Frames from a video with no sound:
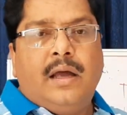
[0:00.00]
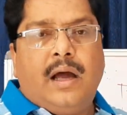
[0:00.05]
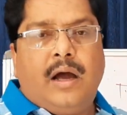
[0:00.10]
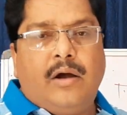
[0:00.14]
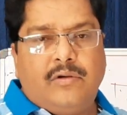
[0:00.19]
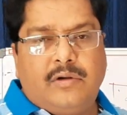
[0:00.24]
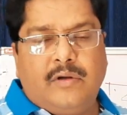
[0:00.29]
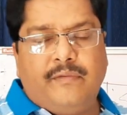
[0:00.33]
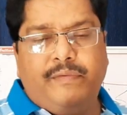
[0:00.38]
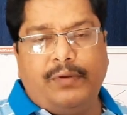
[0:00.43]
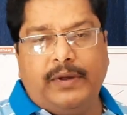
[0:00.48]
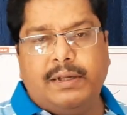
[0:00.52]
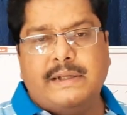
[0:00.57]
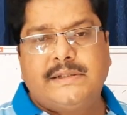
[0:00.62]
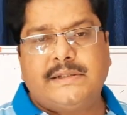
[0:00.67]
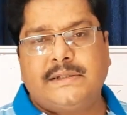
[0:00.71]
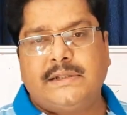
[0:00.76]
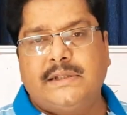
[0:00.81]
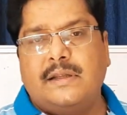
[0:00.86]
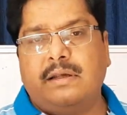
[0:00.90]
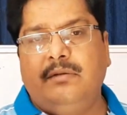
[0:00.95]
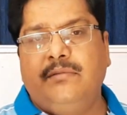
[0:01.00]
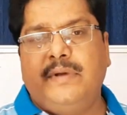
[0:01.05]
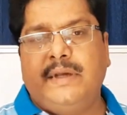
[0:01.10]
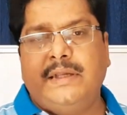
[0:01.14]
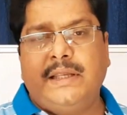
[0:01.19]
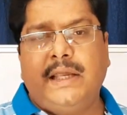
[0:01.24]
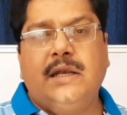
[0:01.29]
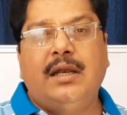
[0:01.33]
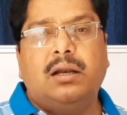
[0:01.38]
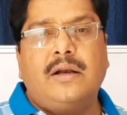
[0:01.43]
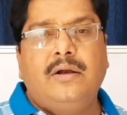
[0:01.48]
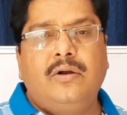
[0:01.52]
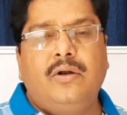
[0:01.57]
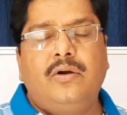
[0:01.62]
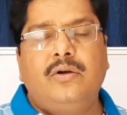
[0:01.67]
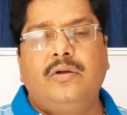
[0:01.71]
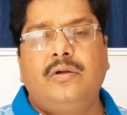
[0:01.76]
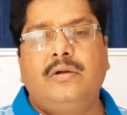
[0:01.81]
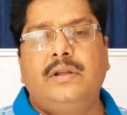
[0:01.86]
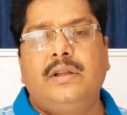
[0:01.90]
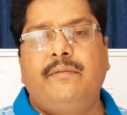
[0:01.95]
Out of which the vaginal
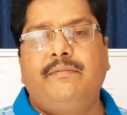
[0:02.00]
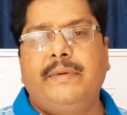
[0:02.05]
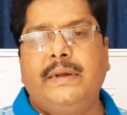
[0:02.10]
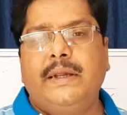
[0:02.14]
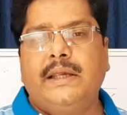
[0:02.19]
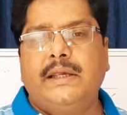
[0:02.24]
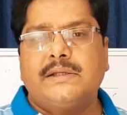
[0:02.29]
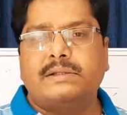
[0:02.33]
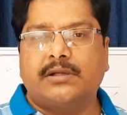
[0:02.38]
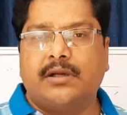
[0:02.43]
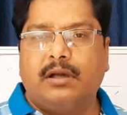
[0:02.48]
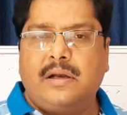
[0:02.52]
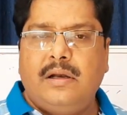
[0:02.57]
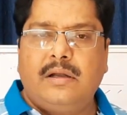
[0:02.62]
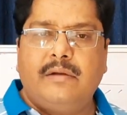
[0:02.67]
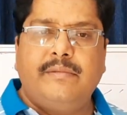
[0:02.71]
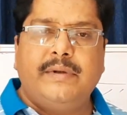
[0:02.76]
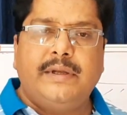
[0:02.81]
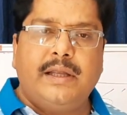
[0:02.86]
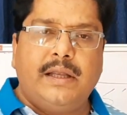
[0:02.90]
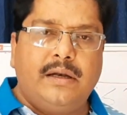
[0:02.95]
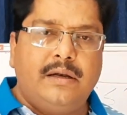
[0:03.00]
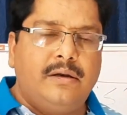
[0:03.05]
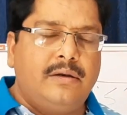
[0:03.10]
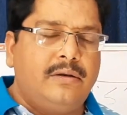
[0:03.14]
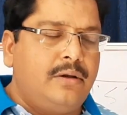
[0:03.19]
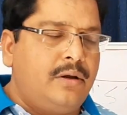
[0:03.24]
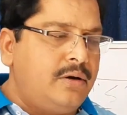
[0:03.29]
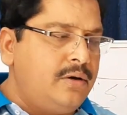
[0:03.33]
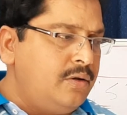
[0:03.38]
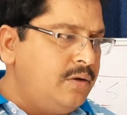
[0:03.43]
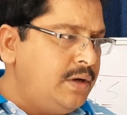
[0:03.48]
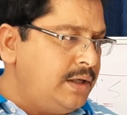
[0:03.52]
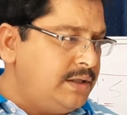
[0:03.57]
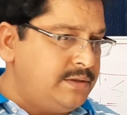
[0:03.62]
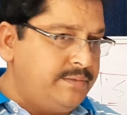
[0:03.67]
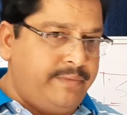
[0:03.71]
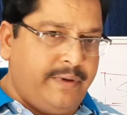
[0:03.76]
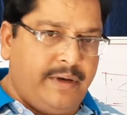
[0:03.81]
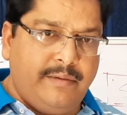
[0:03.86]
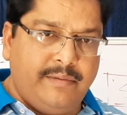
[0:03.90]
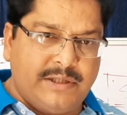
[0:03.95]
nodule, the pinkish color vaginal nodule
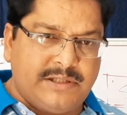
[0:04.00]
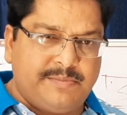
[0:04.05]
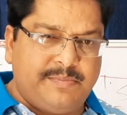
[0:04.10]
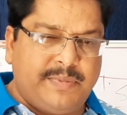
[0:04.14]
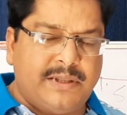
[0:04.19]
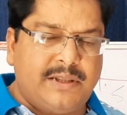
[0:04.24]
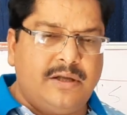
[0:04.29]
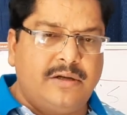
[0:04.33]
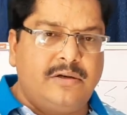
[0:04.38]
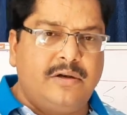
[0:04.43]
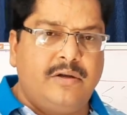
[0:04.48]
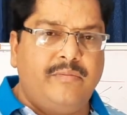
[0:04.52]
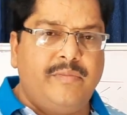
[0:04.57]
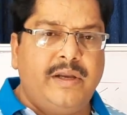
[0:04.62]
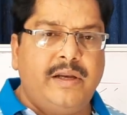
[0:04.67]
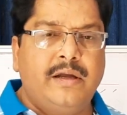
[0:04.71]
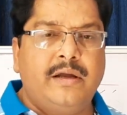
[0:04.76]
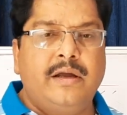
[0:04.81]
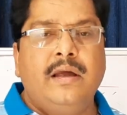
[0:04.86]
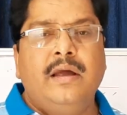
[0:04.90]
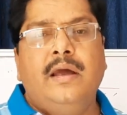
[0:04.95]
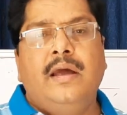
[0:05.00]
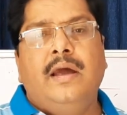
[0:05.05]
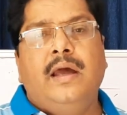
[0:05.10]
is very much pathognomonic,